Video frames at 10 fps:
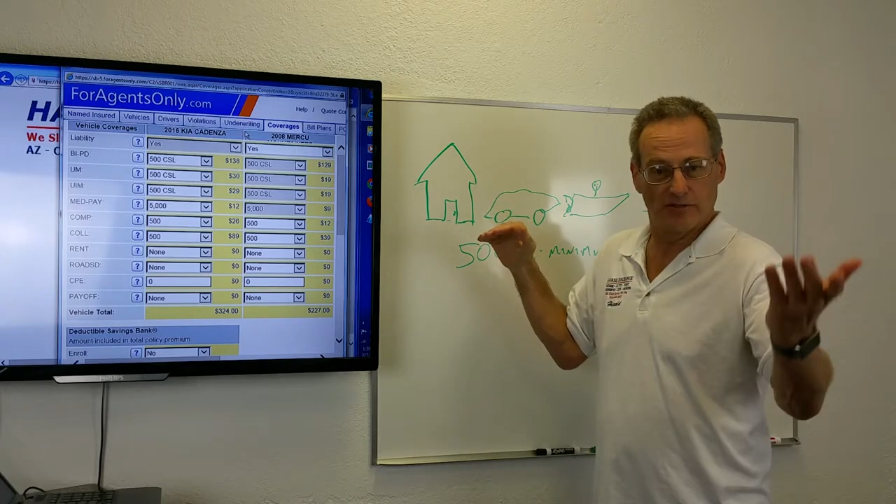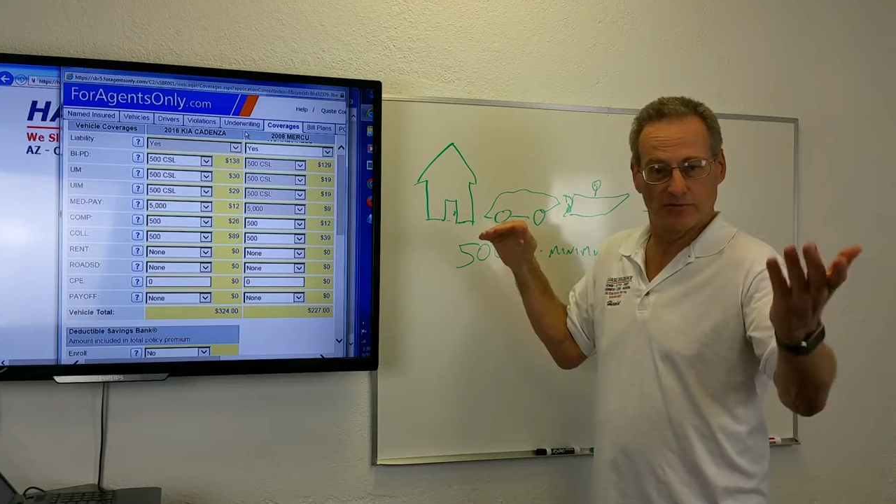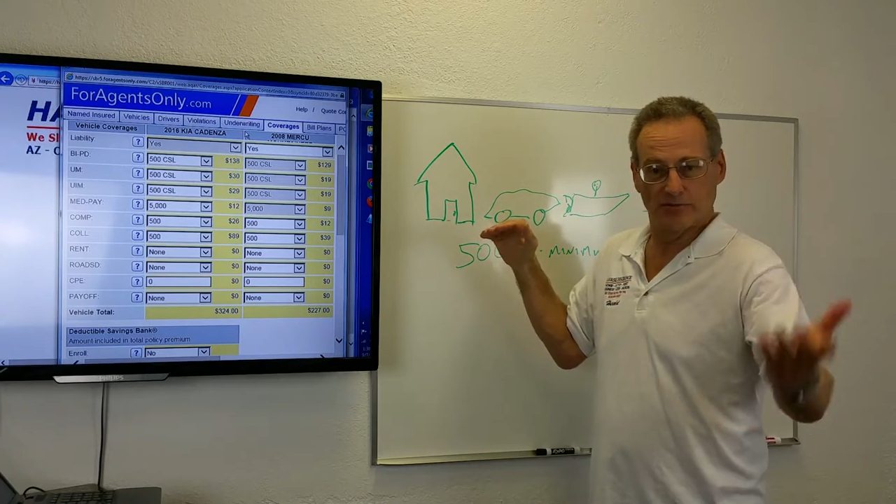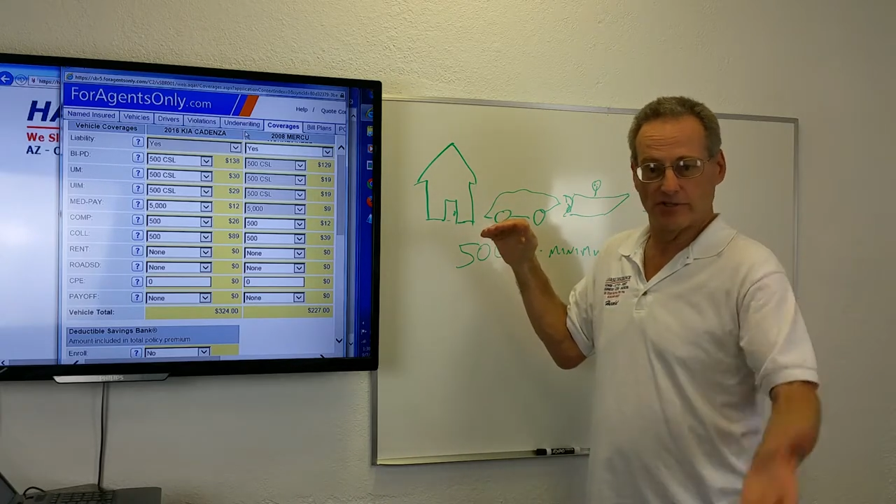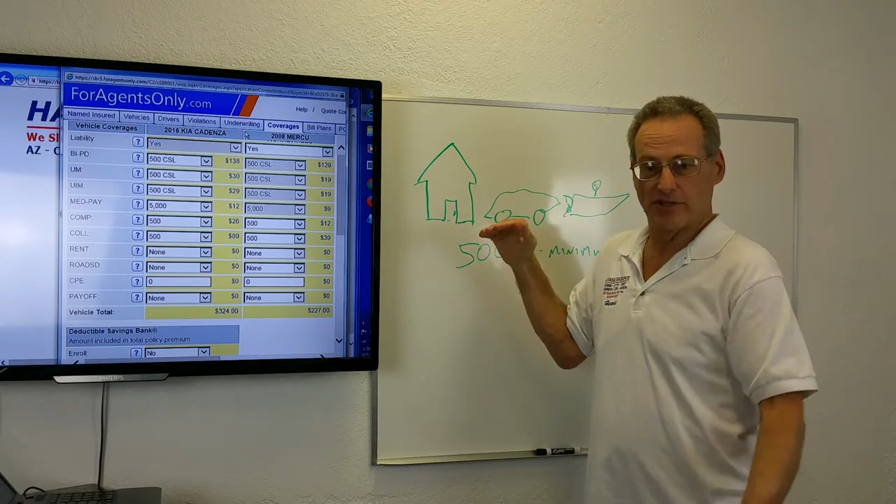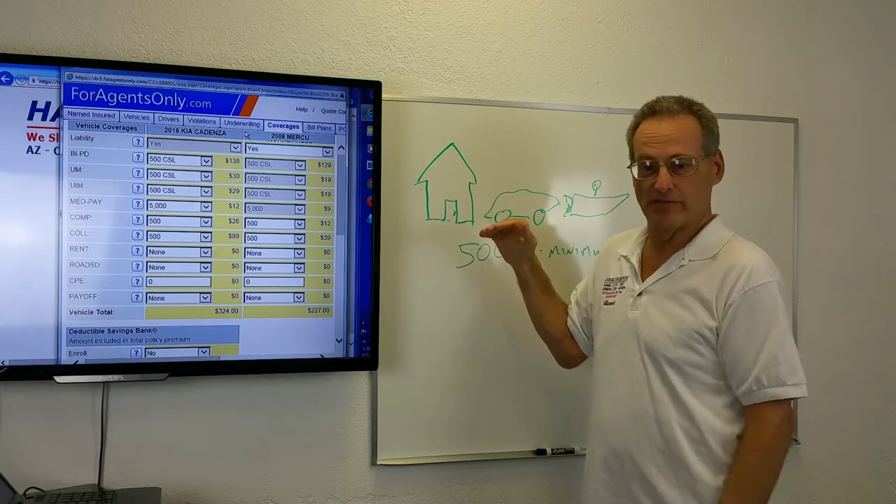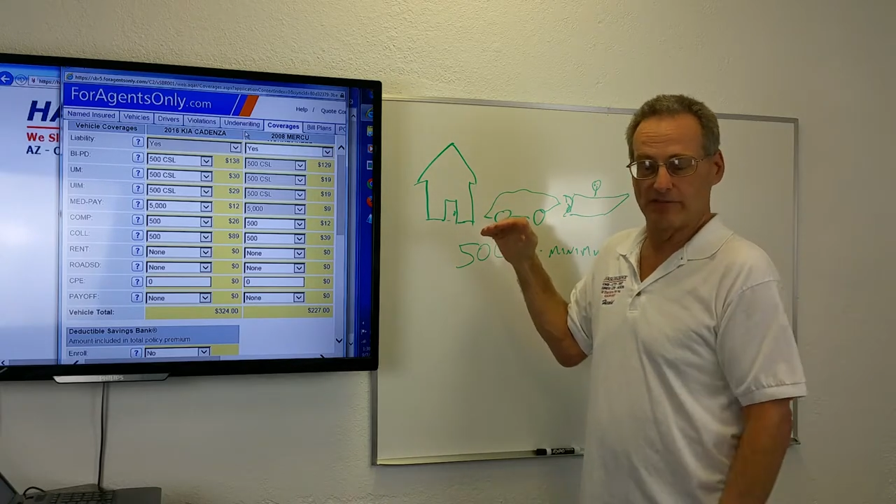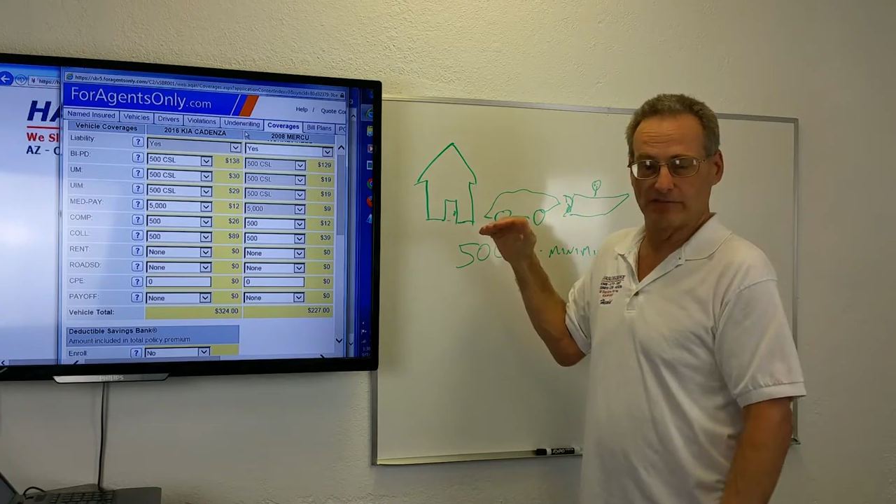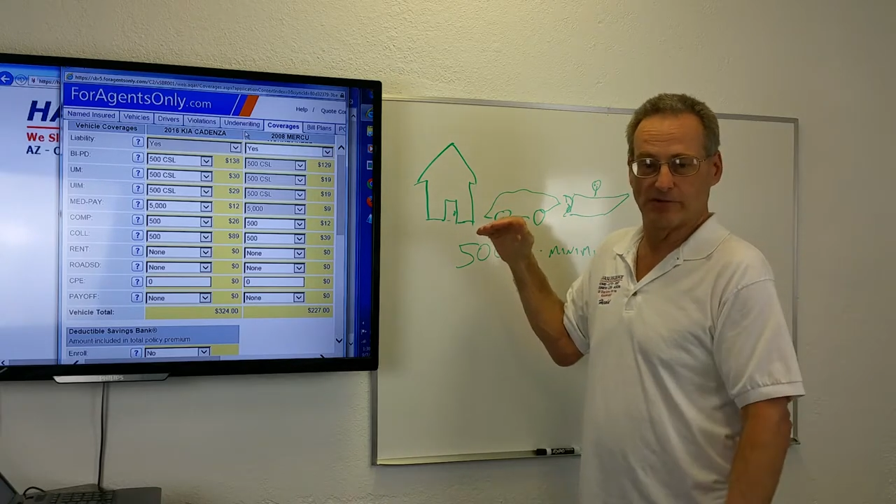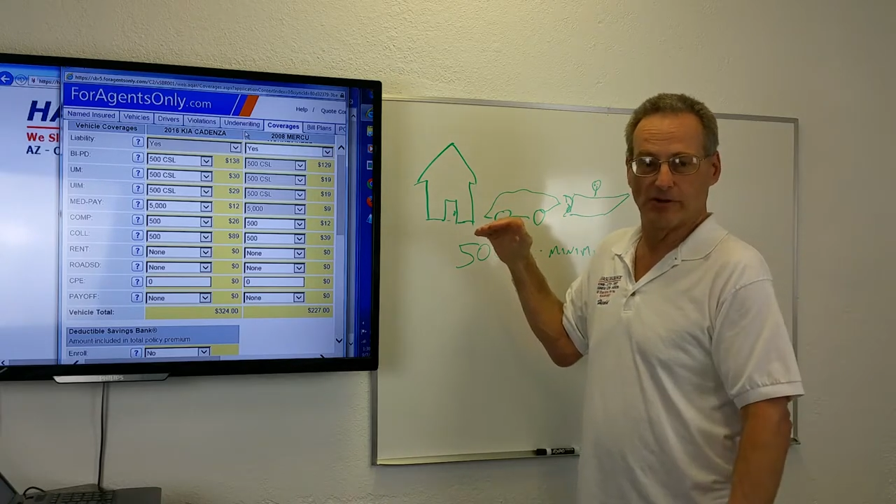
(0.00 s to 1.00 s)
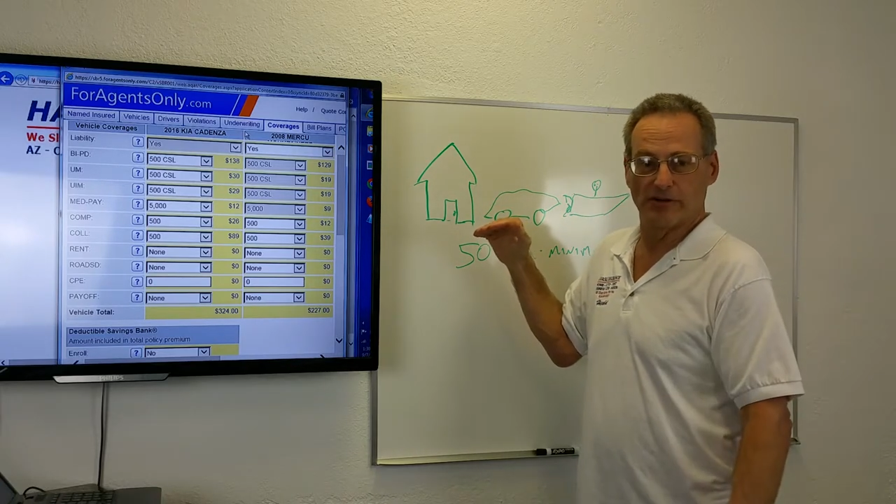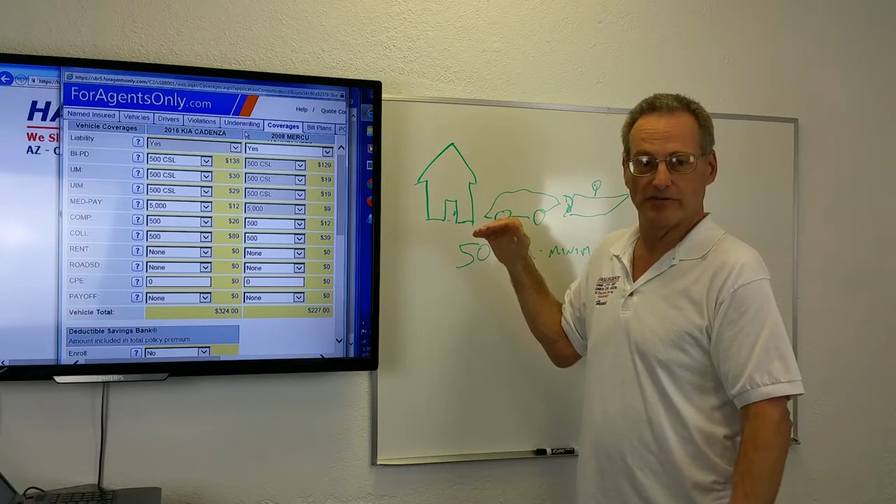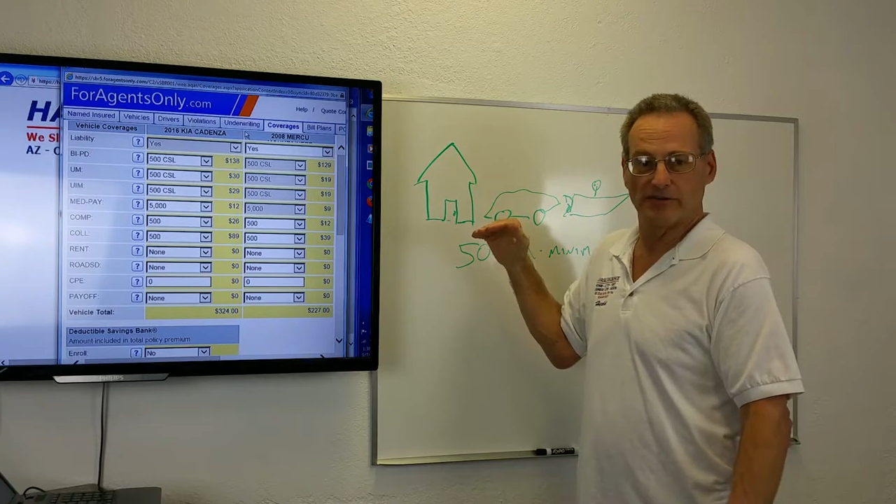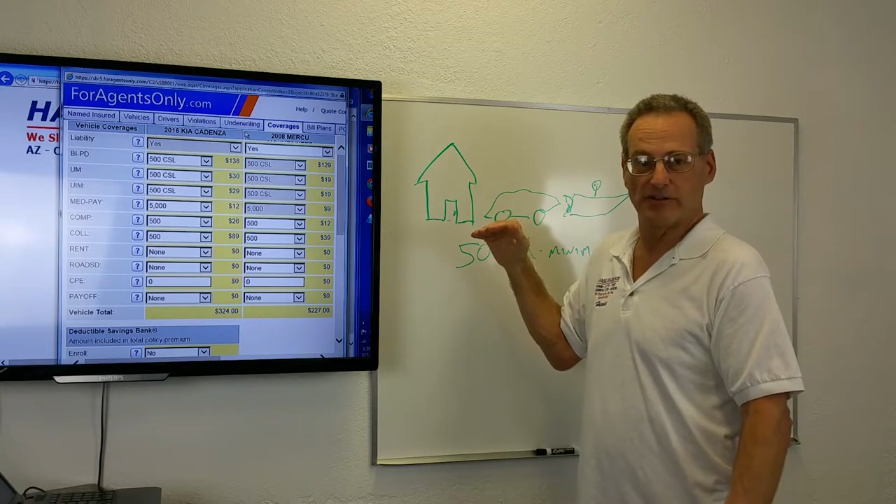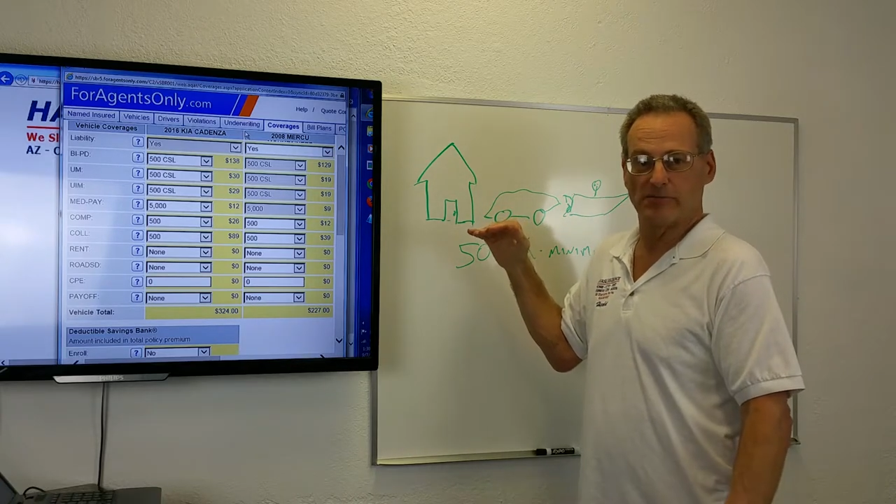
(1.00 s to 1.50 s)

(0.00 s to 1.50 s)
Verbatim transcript: we'll say 450